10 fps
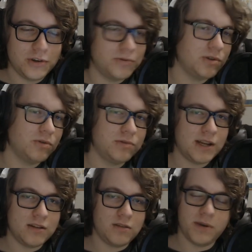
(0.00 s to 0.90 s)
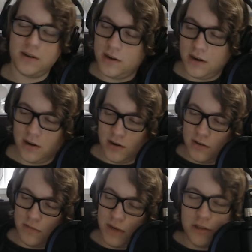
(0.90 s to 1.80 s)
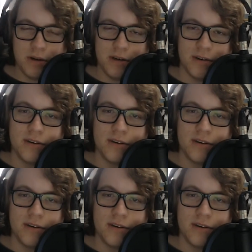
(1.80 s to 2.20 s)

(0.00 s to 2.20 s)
So send it to me on my Twitter.